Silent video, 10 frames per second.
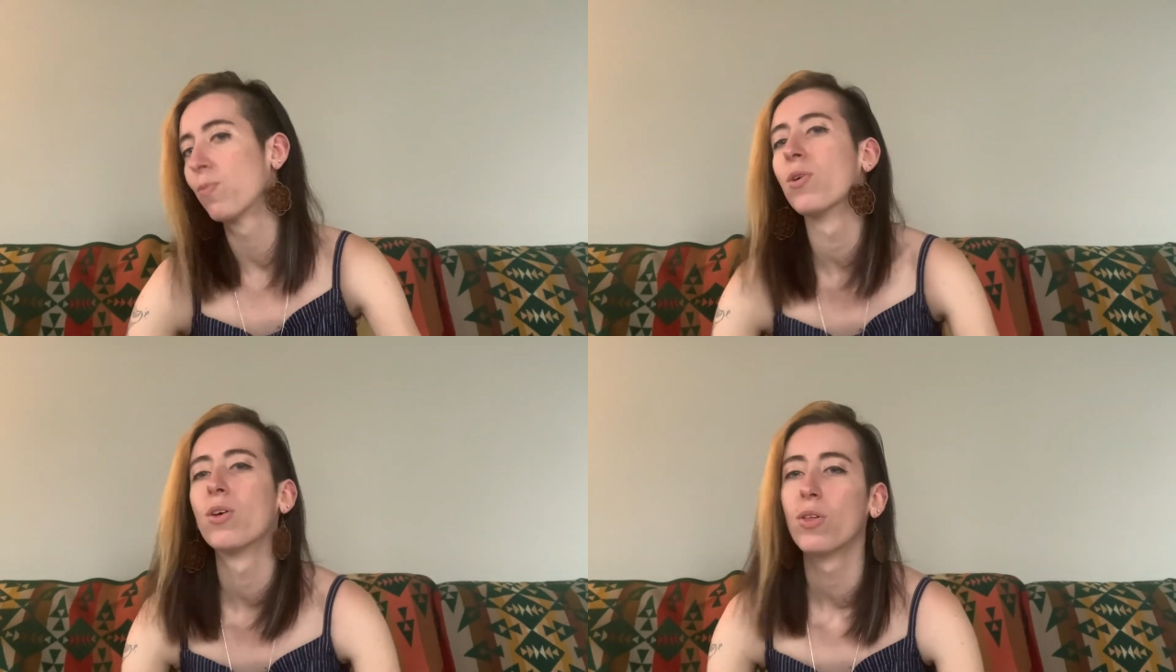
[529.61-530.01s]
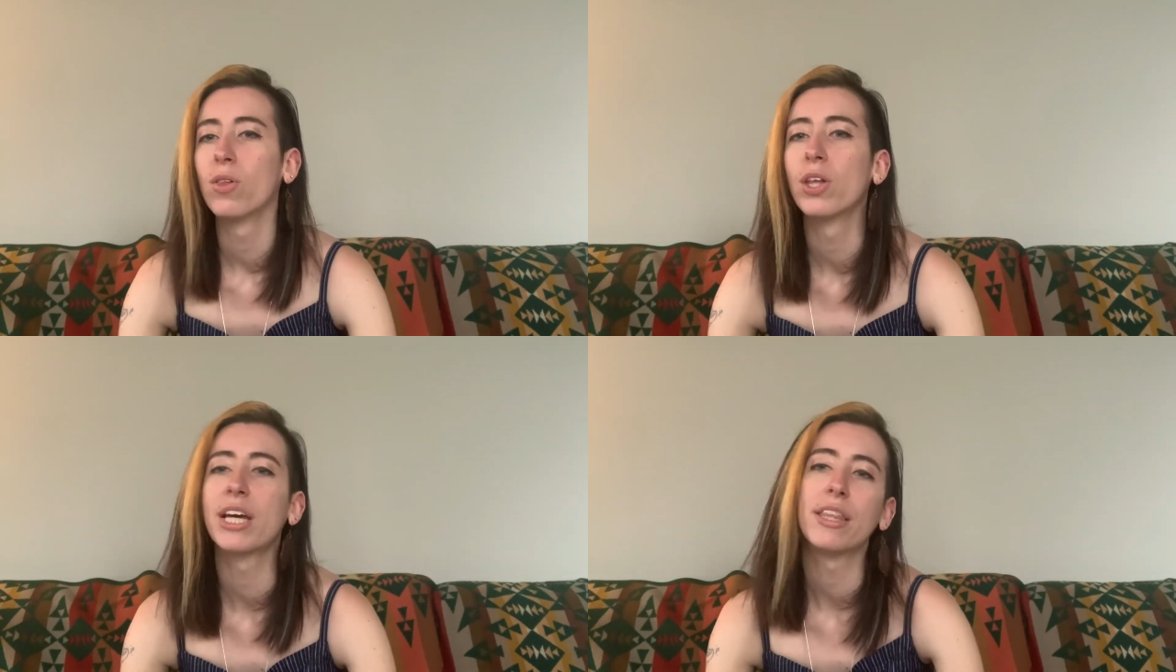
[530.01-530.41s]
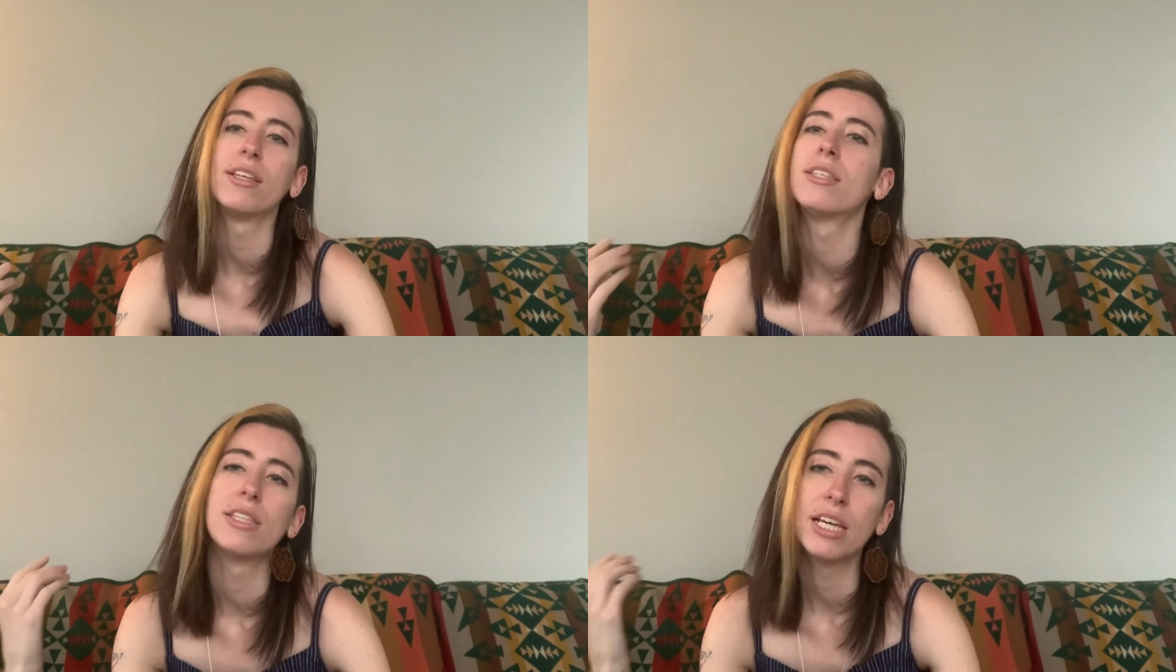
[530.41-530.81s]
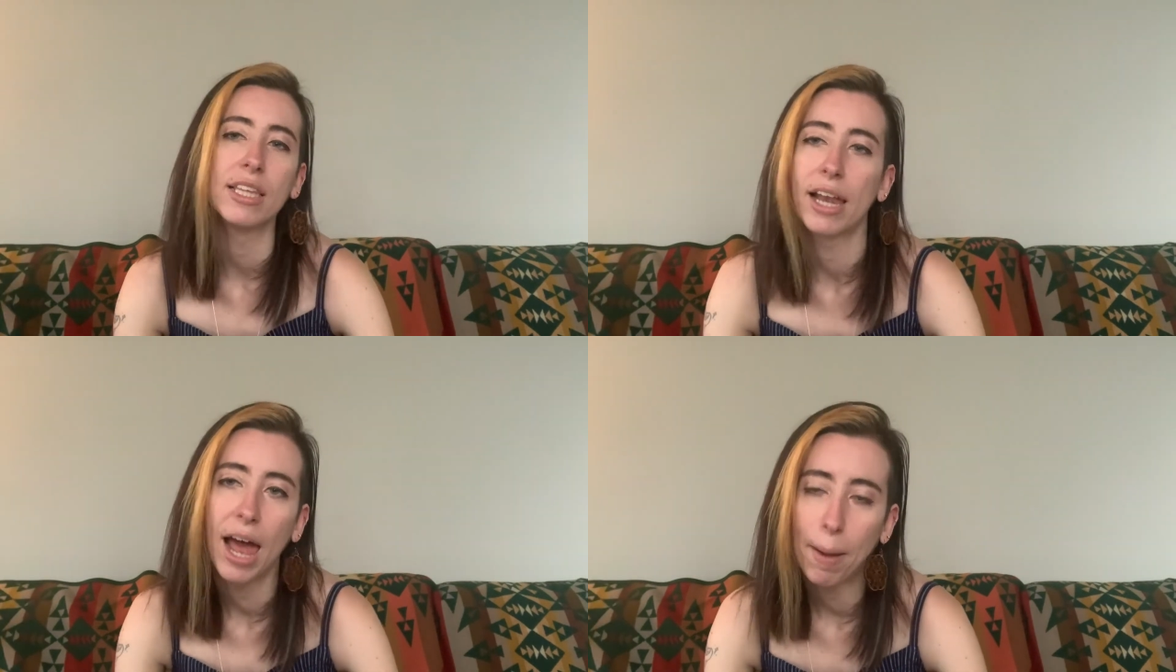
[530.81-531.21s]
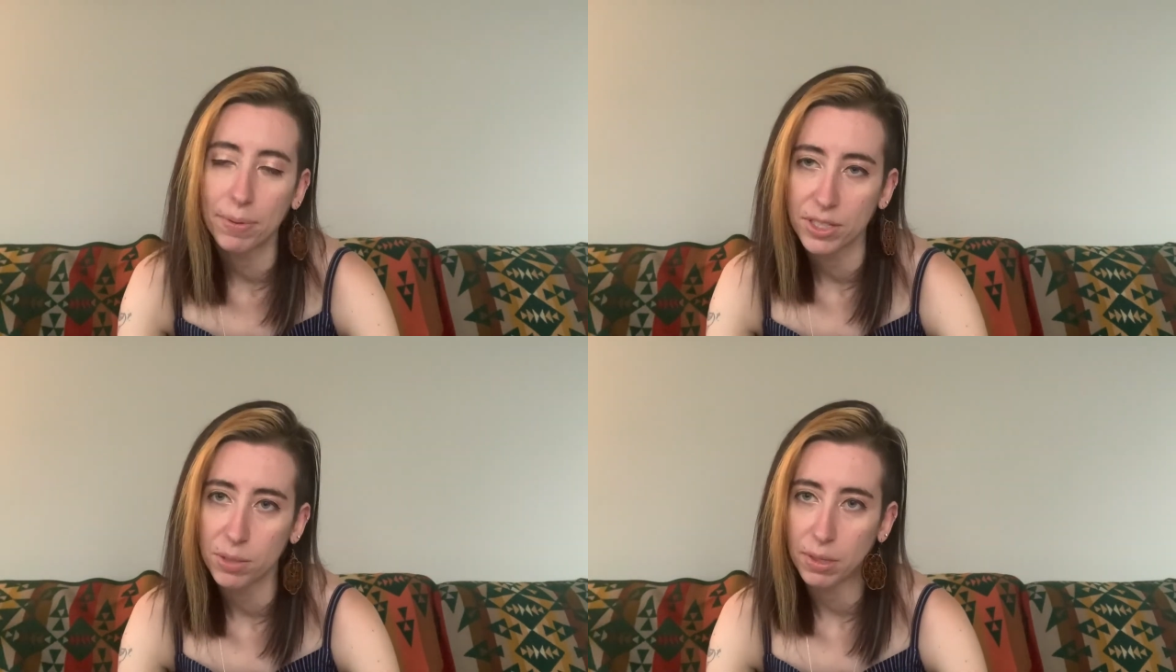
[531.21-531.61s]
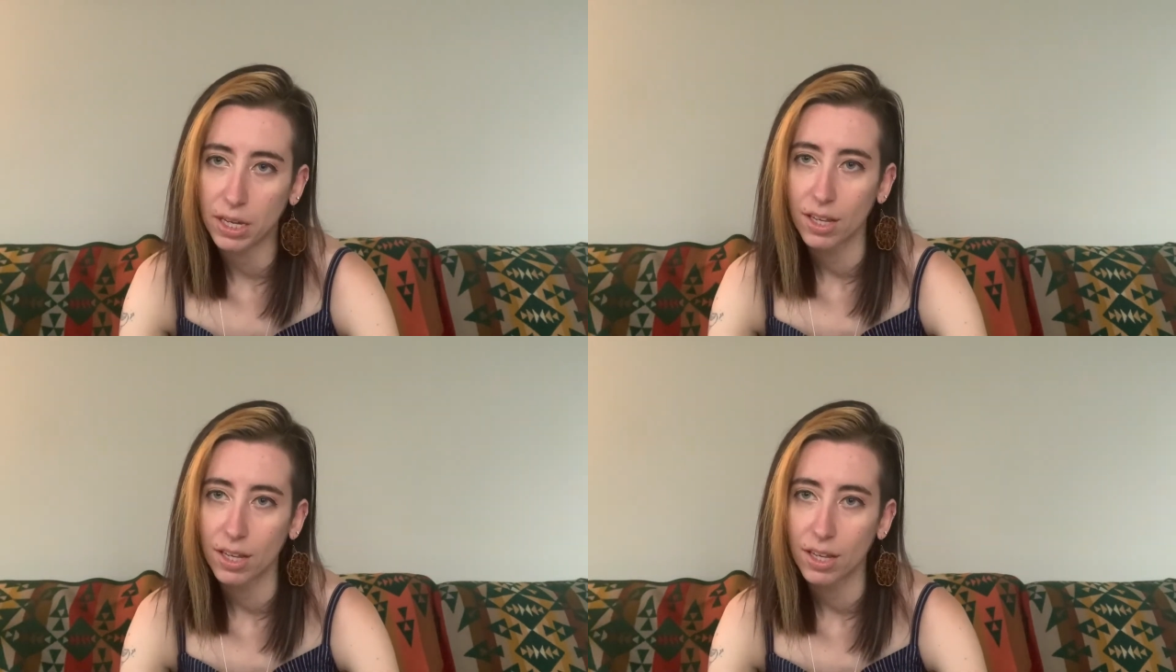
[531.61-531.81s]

well, look at this thing that happened to me.